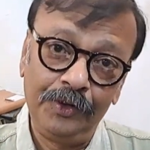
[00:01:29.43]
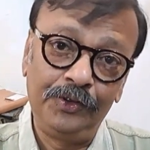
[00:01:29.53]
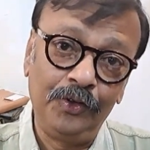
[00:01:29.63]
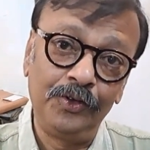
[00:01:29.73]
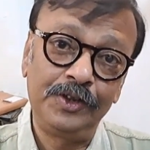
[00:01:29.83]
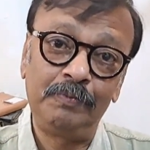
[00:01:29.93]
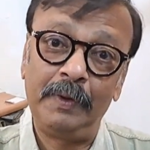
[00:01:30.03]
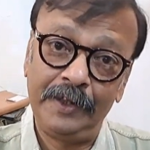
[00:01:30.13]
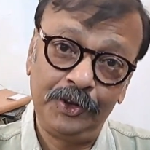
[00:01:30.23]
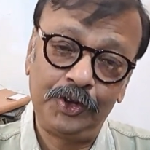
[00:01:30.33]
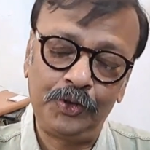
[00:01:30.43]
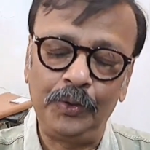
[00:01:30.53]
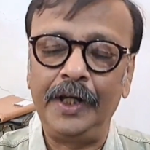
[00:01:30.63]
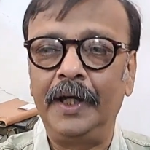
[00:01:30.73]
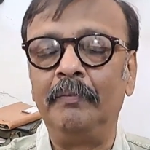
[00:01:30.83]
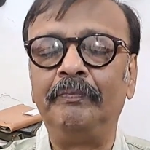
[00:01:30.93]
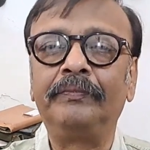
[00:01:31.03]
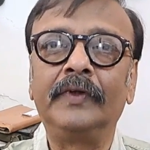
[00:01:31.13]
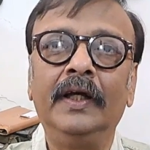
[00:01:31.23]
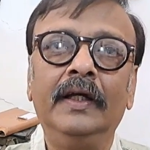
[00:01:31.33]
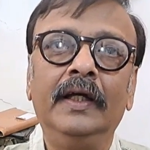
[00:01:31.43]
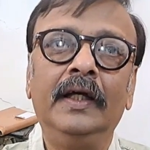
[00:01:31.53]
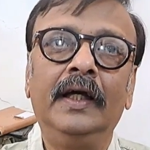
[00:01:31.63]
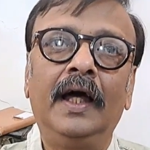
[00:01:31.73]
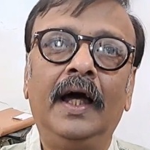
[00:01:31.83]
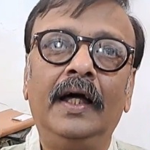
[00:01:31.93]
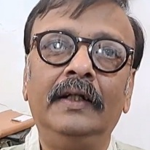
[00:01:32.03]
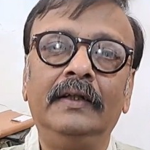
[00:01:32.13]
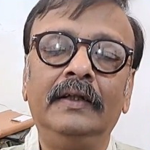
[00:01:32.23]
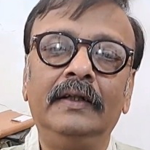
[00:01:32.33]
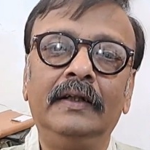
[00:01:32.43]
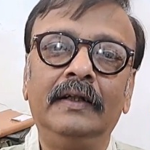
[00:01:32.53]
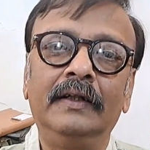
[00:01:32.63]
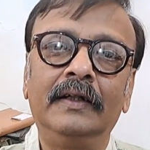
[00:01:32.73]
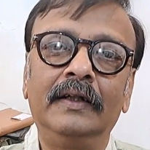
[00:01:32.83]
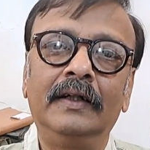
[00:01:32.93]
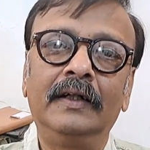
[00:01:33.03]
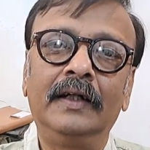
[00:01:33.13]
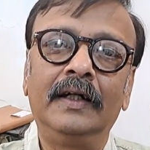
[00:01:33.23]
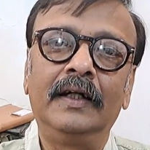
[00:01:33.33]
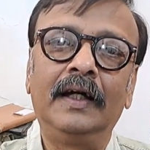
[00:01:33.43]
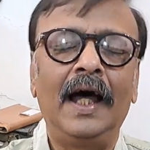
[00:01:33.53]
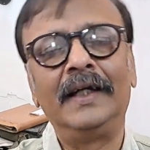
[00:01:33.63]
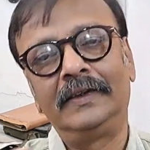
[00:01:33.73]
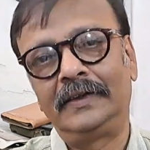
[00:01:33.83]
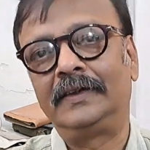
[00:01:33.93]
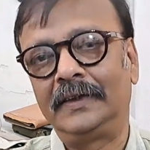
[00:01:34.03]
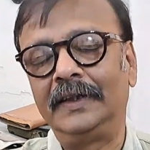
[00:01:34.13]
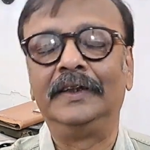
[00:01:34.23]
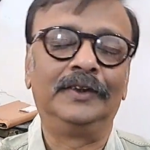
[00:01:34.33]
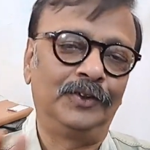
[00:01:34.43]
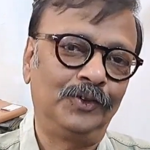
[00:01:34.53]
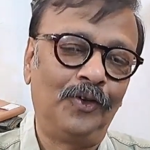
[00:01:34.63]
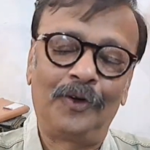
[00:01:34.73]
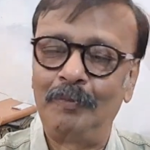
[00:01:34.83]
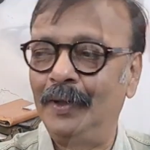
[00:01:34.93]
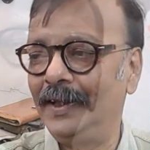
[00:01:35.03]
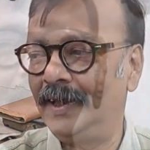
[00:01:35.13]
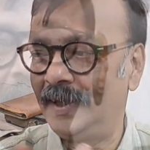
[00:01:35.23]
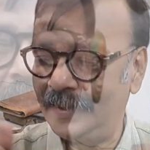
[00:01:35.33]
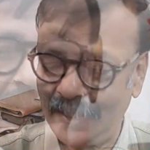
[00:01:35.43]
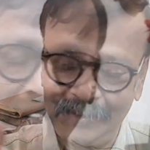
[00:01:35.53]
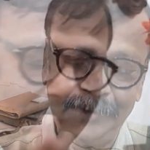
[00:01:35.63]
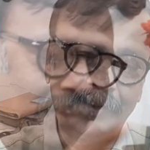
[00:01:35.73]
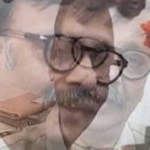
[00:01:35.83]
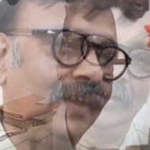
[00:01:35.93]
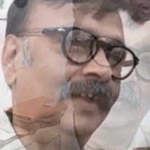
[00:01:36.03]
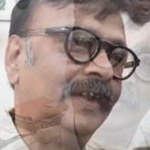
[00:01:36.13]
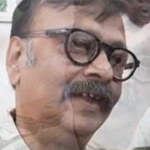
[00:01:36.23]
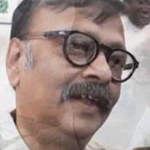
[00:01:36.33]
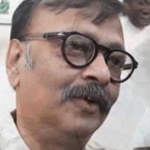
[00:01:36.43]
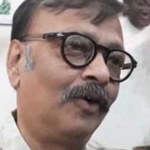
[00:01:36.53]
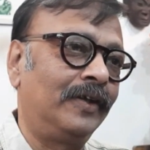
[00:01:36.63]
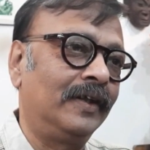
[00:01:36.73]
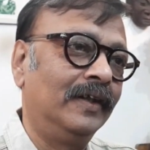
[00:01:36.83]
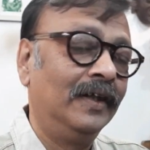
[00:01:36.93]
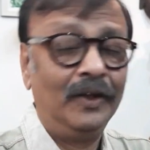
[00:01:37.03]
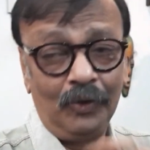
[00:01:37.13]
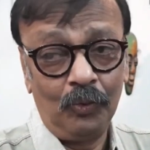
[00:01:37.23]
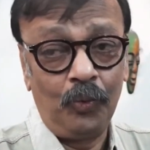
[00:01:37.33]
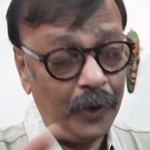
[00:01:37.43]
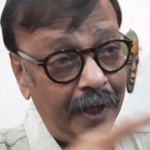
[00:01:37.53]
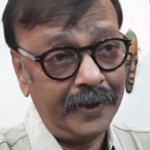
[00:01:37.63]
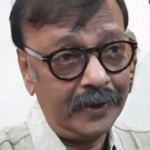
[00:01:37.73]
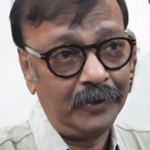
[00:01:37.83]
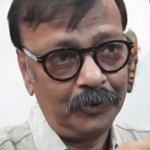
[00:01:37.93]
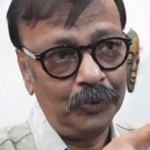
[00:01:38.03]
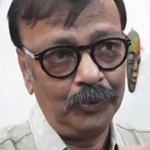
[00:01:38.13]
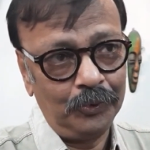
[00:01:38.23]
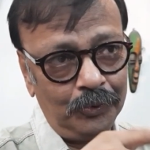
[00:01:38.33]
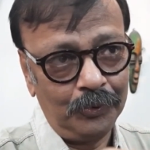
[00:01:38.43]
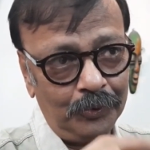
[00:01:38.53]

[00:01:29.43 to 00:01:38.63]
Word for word: with those pens to him. And as is normal and natural, he cannot wait to